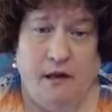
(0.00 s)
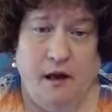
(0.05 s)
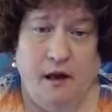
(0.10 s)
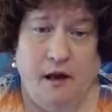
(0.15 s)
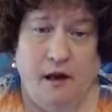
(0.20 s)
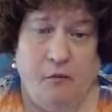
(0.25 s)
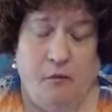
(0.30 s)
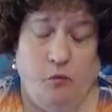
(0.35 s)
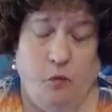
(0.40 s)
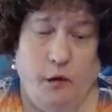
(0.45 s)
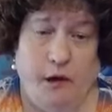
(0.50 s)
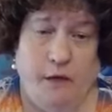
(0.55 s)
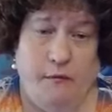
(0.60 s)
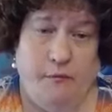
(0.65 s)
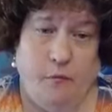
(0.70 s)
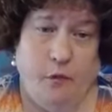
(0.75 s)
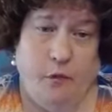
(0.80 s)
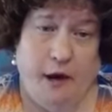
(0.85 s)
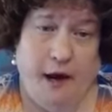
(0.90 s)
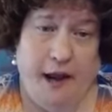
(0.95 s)

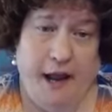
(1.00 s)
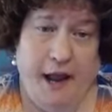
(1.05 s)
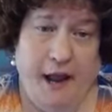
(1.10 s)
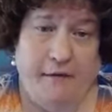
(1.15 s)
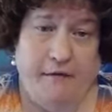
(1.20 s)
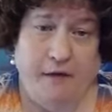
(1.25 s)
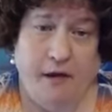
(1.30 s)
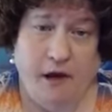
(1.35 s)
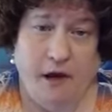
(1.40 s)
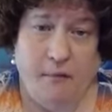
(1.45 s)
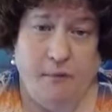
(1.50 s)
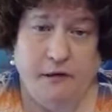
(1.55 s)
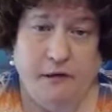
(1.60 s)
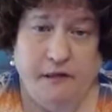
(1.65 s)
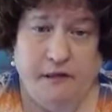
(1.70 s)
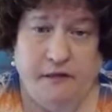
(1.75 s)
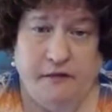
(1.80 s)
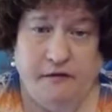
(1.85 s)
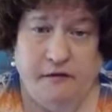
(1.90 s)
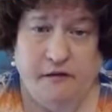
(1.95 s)
What I have a couple
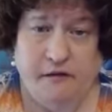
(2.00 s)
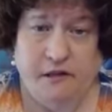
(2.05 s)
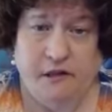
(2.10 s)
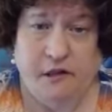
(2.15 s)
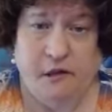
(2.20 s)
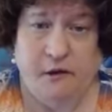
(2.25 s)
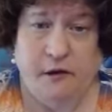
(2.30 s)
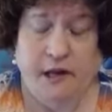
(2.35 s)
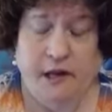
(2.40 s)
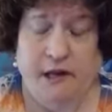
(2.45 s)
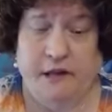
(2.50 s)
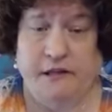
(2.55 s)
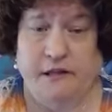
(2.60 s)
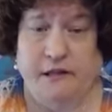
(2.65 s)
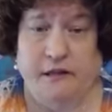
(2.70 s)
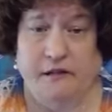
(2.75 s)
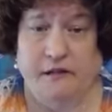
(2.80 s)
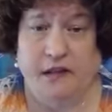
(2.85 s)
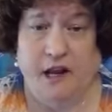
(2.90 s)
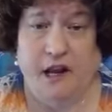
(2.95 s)
students doing is
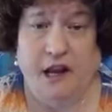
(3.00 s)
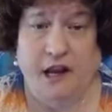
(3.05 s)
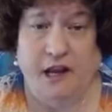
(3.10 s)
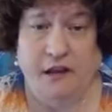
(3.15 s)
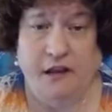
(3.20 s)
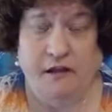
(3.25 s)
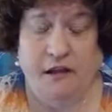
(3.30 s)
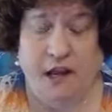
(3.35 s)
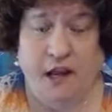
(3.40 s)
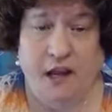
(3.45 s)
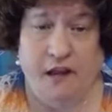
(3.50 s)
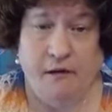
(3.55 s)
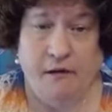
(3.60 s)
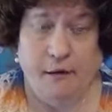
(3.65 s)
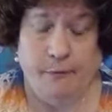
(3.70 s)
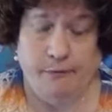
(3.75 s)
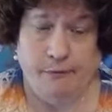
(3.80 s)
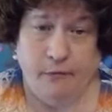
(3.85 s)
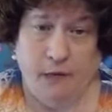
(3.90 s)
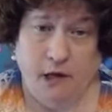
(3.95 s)
they're taking the
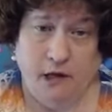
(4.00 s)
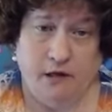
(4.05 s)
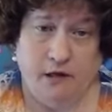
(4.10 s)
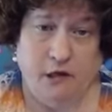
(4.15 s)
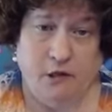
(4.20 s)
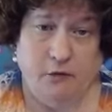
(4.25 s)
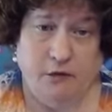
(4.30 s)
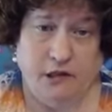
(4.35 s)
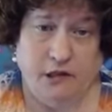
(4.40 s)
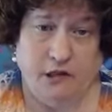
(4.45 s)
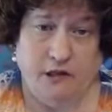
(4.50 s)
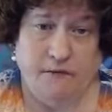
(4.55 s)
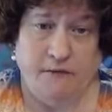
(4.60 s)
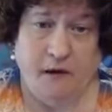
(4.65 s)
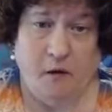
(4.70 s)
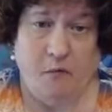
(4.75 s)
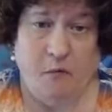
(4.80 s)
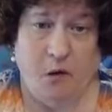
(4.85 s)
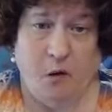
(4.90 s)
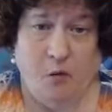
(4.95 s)
Intuition
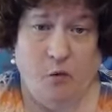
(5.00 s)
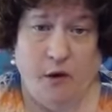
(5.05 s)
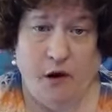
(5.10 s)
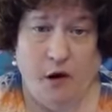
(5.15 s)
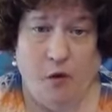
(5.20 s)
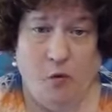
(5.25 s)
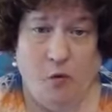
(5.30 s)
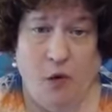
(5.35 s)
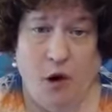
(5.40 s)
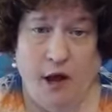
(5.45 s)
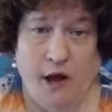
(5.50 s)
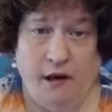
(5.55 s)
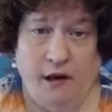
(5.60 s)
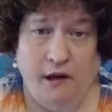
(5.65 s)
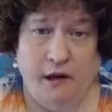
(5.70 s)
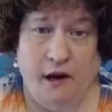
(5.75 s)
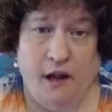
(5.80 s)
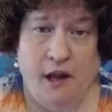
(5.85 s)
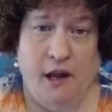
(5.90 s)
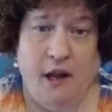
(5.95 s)
Development
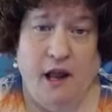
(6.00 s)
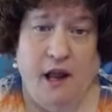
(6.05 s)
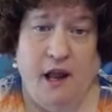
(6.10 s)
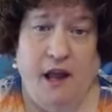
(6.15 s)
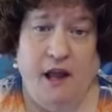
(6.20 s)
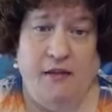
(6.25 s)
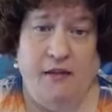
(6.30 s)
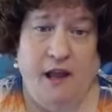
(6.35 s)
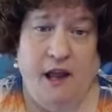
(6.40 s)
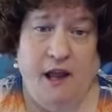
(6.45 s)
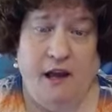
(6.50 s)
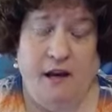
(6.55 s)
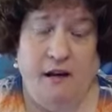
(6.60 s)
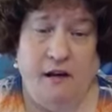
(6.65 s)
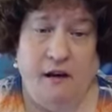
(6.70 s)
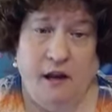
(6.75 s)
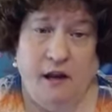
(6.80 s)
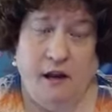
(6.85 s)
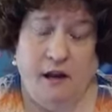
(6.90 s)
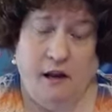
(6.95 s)
101, and then